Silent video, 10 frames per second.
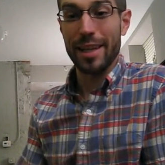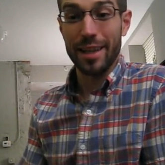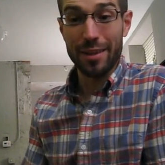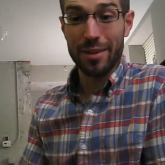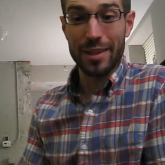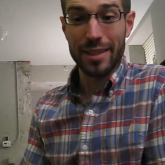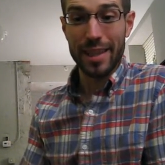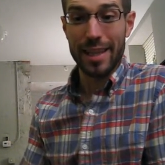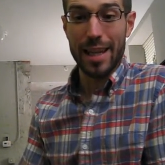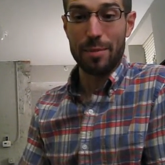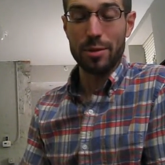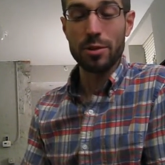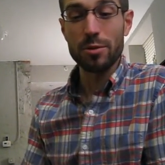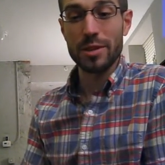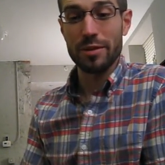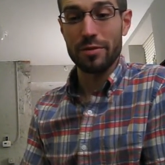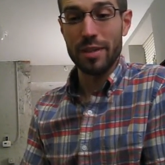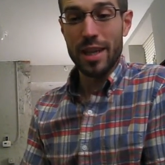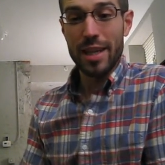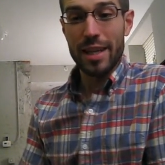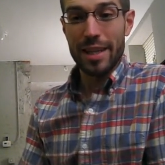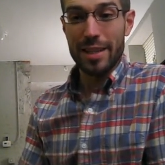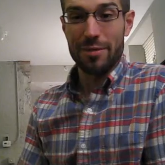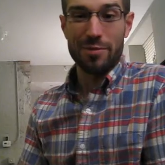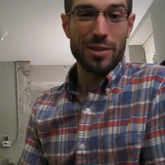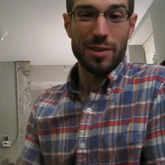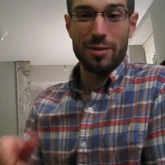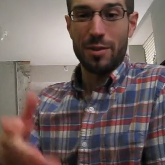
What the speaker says: And another thing that can happen too is if